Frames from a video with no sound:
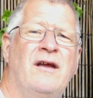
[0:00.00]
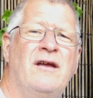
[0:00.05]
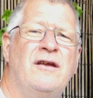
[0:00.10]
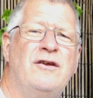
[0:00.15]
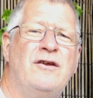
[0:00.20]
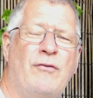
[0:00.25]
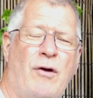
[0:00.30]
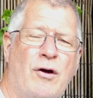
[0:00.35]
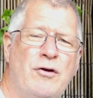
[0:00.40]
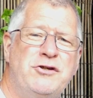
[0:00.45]

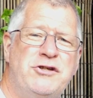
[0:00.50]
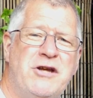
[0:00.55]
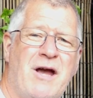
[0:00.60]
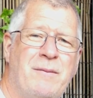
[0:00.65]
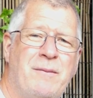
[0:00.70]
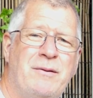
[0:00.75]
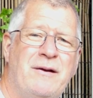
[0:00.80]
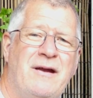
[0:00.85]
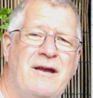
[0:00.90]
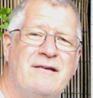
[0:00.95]
your own
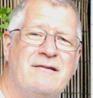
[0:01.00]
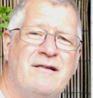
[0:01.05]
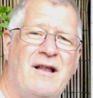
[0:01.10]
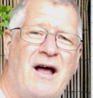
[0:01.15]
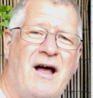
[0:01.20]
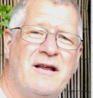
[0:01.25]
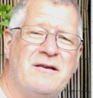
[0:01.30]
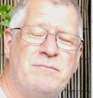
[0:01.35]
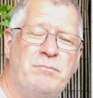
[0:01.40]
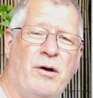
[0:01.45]
Japanese
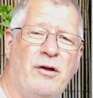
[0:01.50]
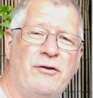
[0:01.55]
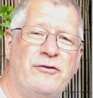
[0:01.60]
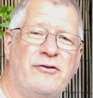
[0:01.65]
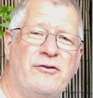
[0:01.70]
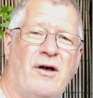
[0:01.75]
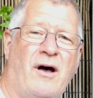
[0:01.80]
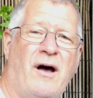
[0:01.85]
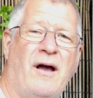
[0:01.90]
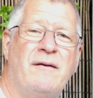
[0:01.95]
larch
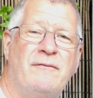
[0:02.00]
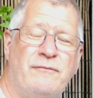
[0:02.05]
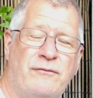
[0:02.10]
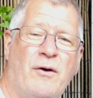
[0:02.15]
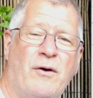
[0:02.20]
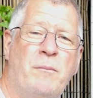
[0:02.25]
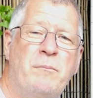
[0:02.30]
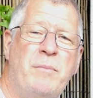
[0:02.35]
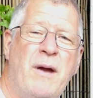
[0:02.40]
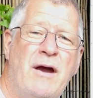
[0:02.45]
bonsai
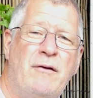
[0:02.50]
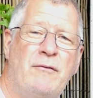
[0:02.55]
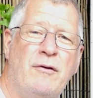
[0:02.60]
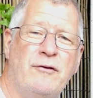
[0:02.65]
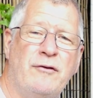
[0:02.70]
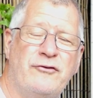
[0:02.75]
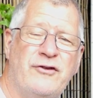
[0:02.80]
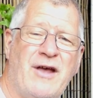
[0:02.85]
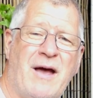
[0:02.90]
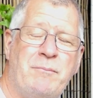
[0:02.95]
from bare
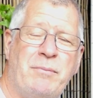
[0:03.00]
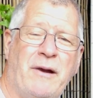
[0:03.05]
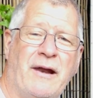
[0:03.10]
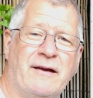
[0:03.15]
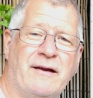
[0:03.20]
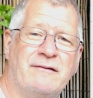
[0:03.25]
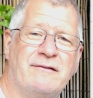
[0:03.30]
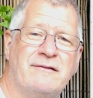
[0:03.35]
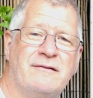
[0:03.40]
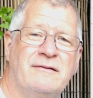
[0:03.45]
root
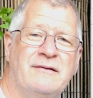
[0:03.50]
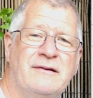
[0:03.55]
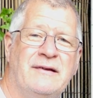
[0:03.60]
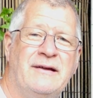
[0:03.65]
saplings.